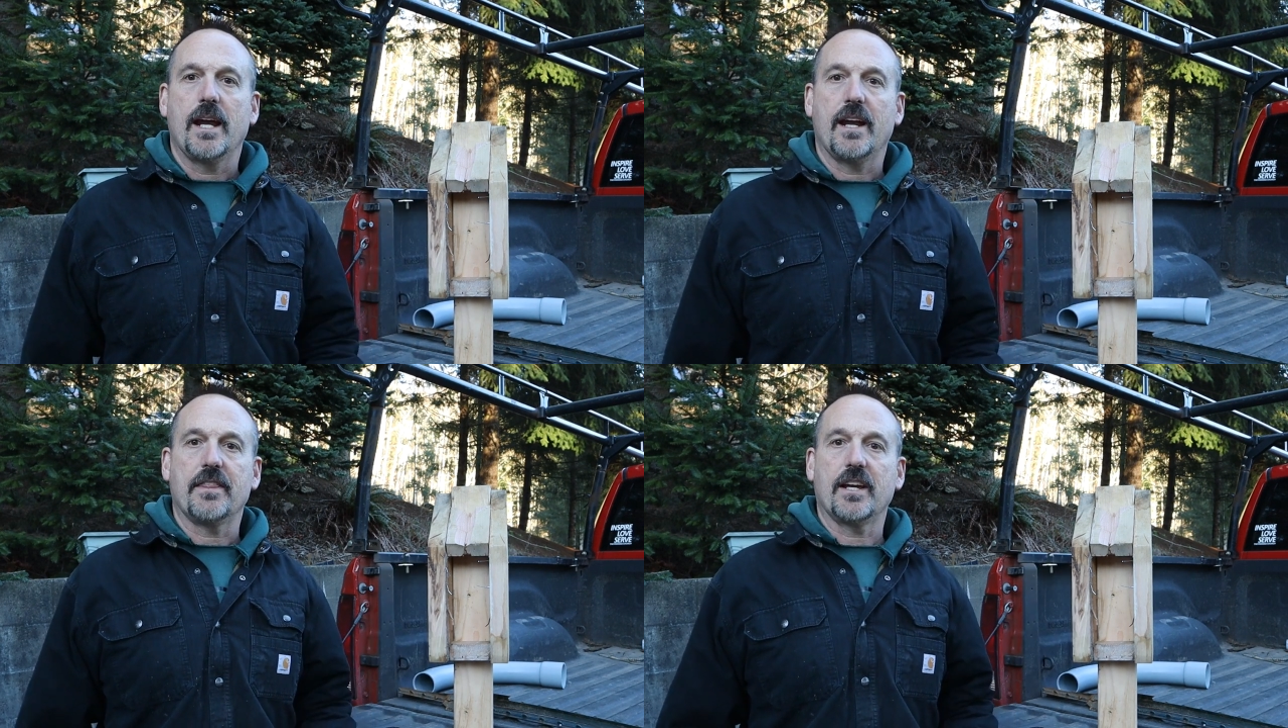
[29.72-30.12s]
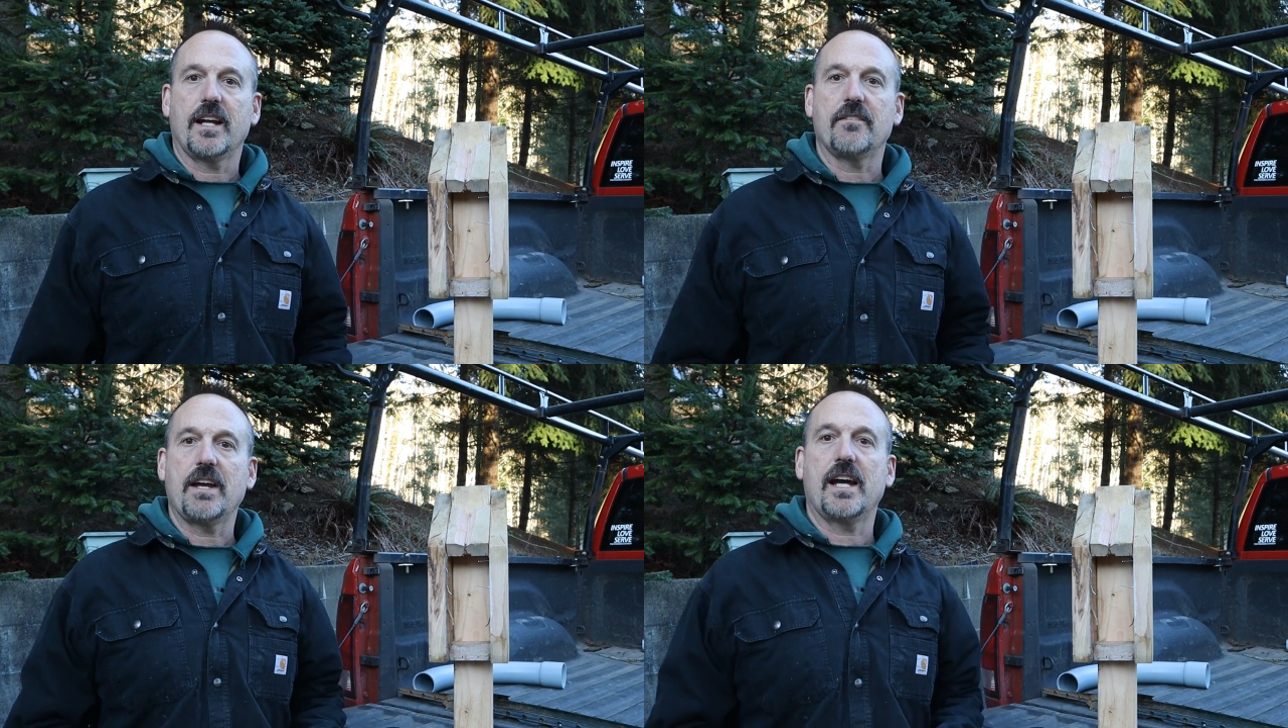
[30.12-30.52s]
And
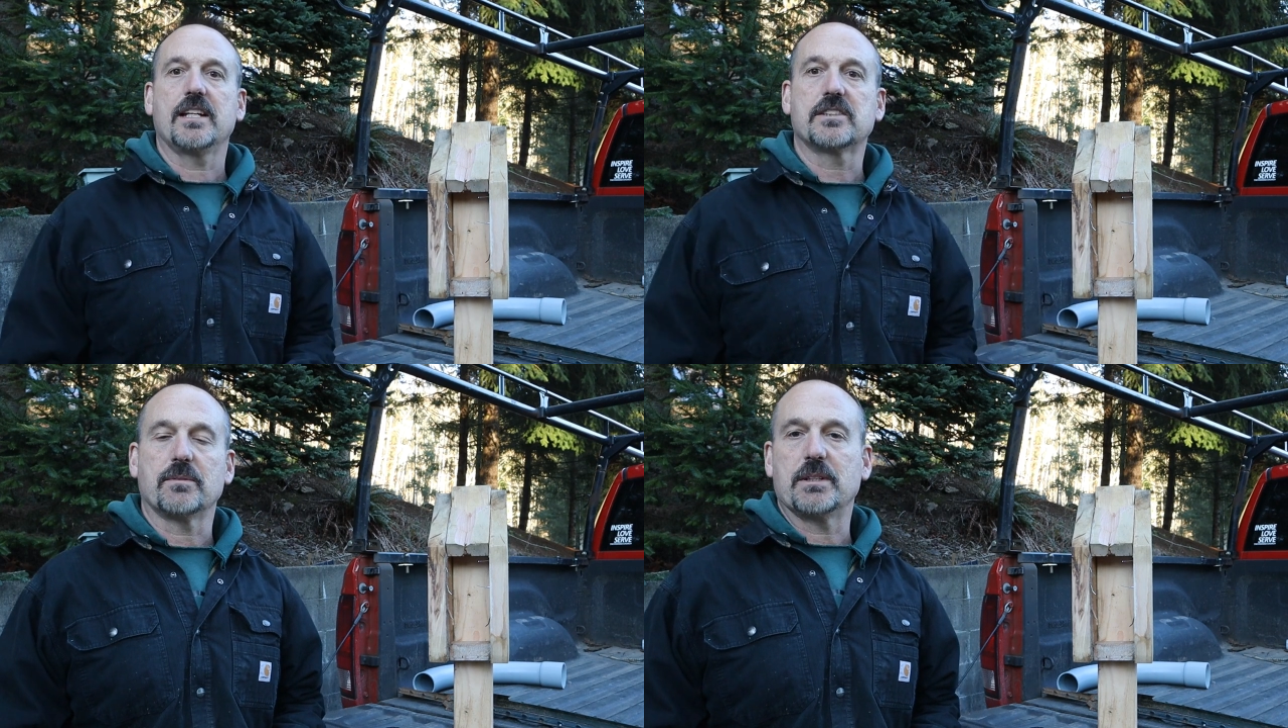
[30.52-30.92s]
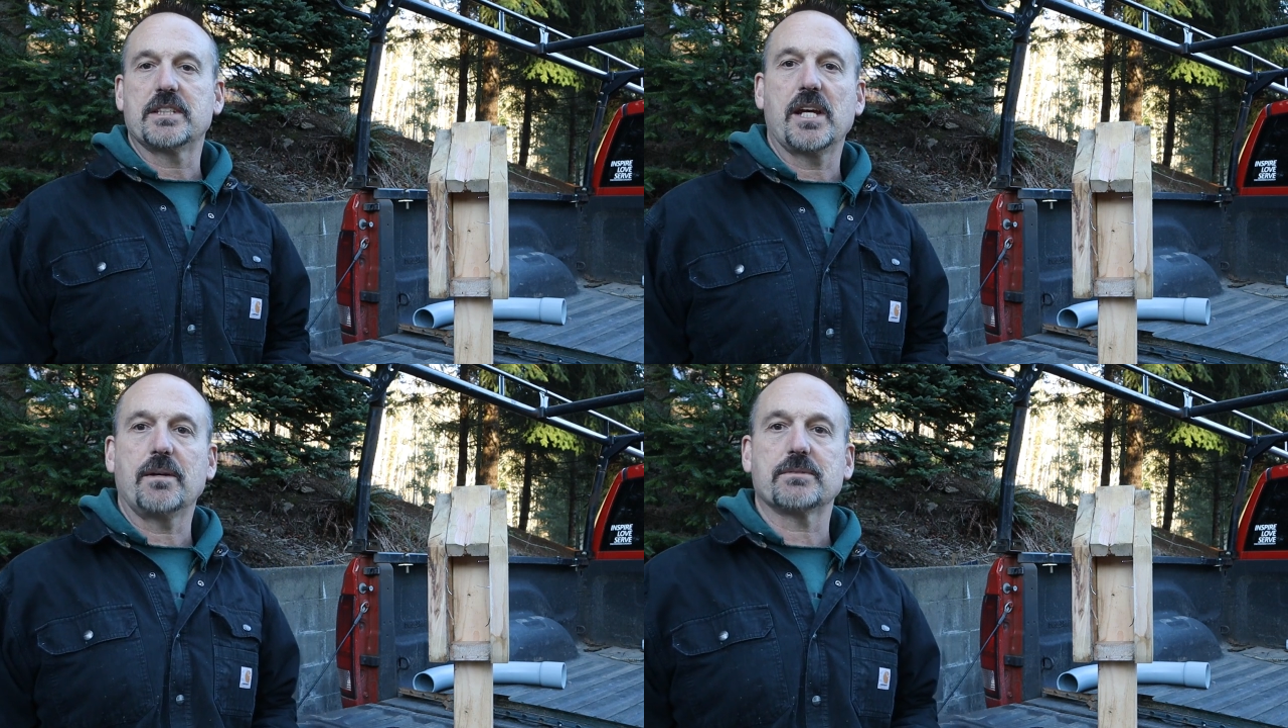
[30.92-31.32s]
then I've had some
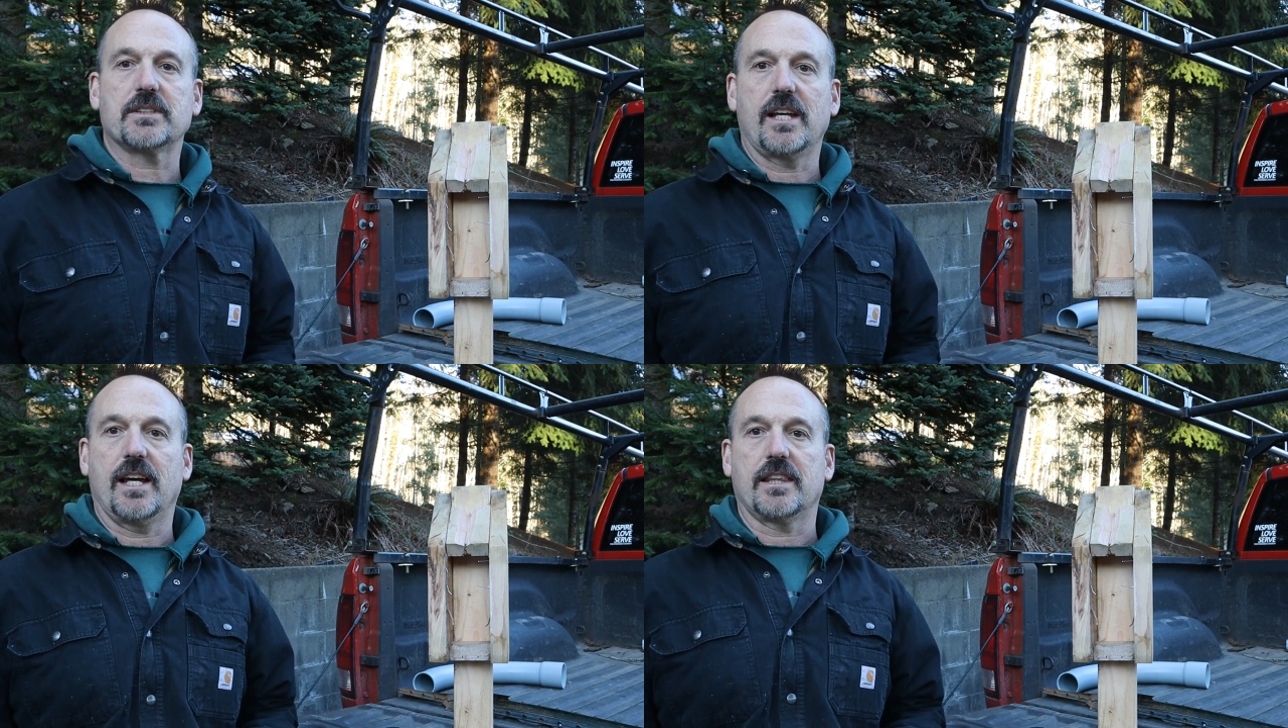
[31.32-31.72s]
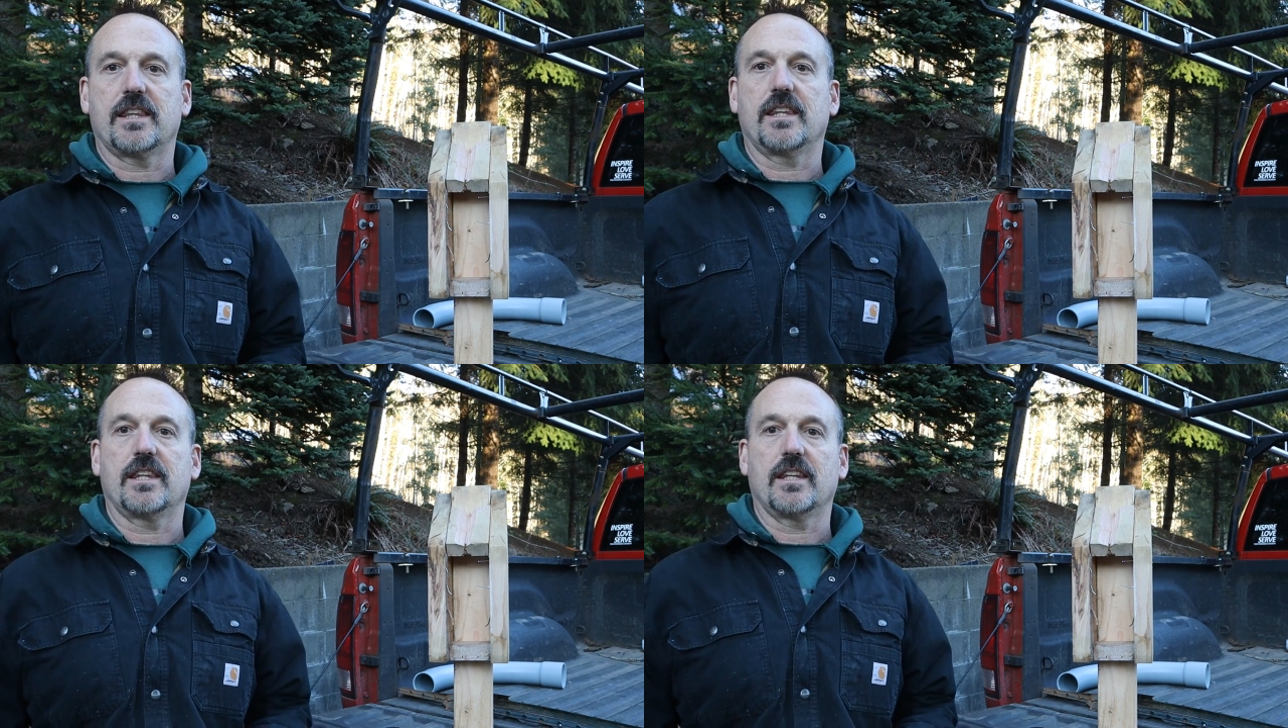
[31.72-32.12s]
attempts at
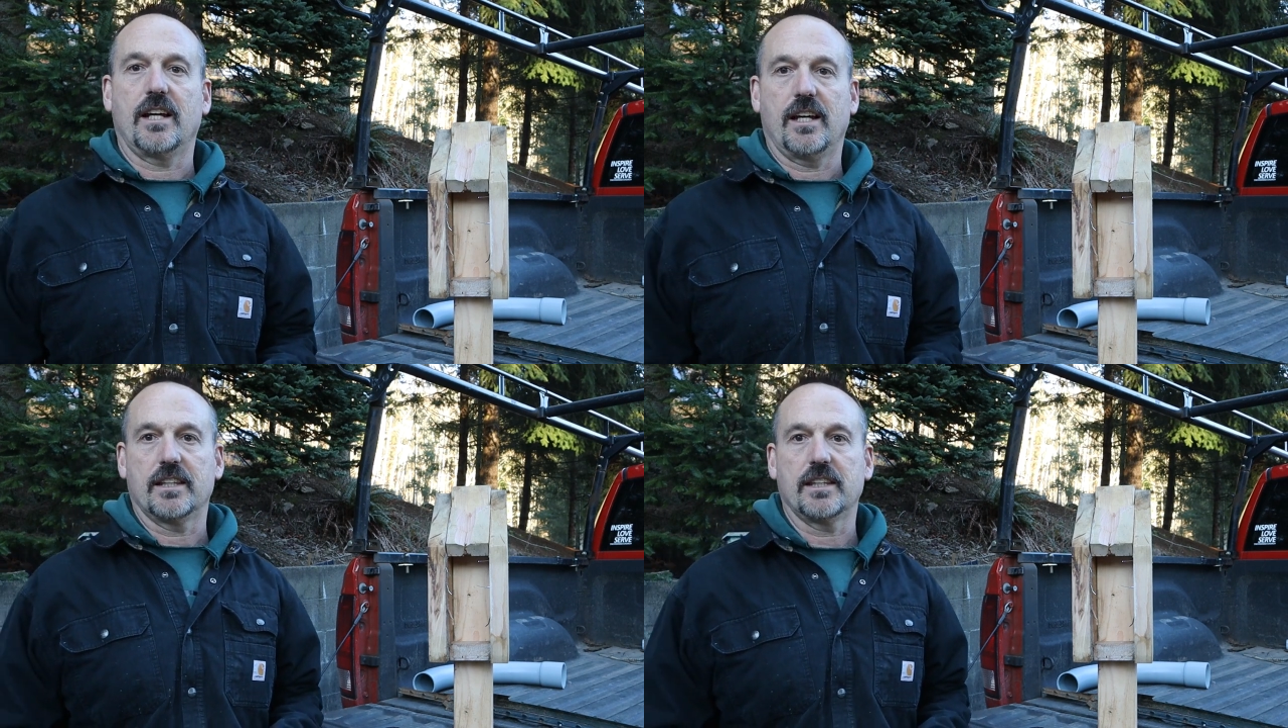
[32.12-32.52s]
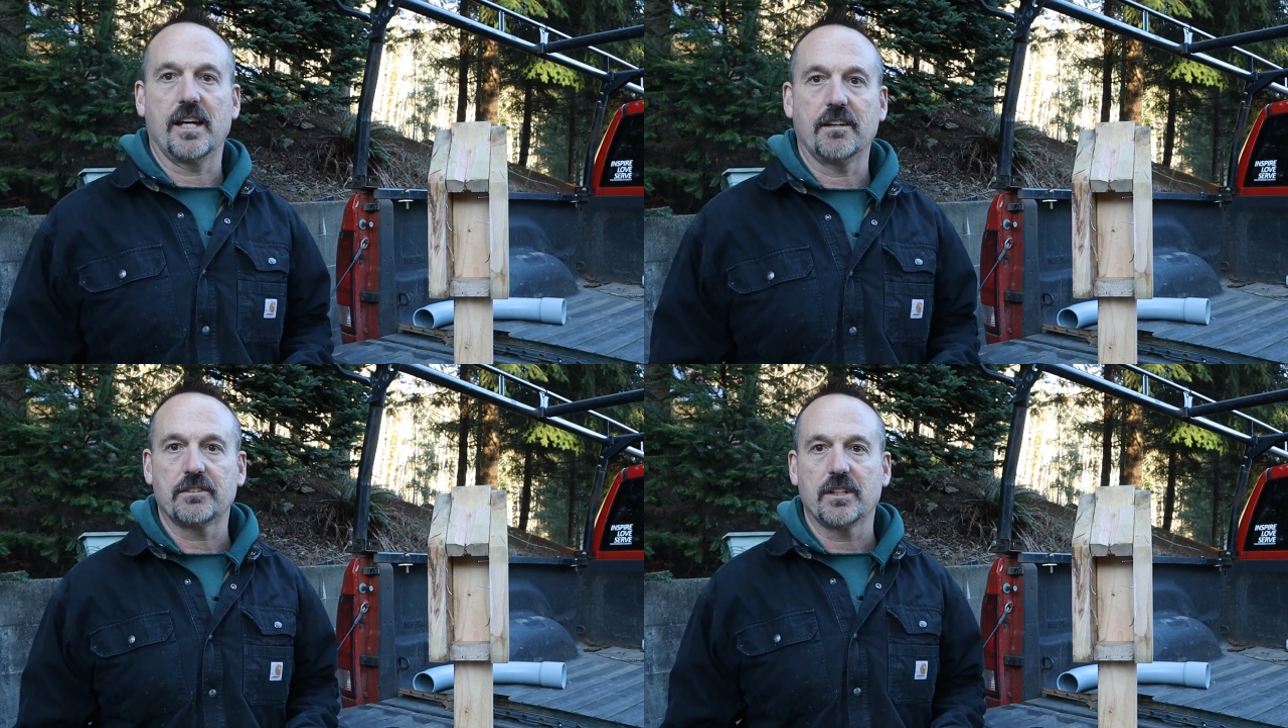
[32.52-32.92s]

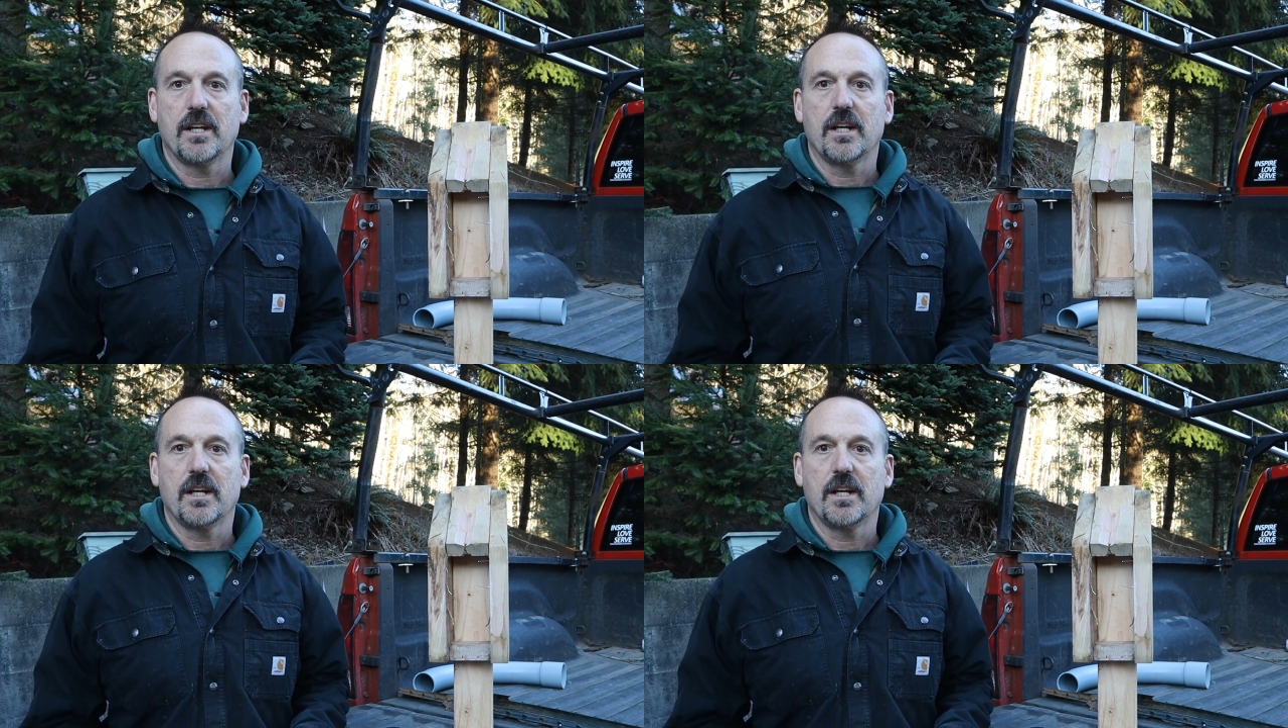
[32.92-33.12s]
theft.